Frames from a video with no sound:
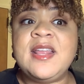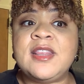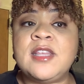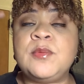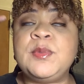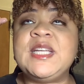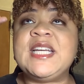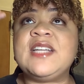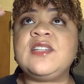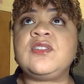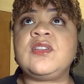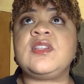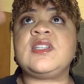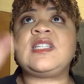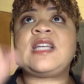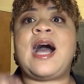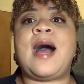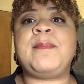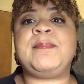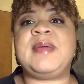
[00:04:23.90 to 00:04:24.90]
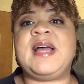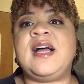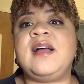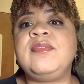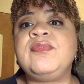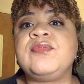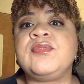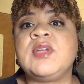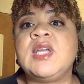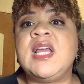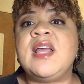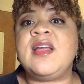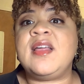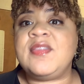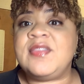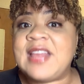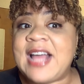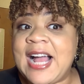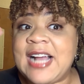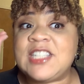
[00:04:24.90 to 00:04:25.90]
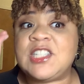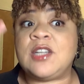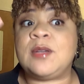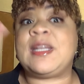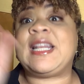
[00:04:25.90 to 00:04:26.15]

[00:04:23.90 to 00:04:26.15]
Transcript: you get to the top F, that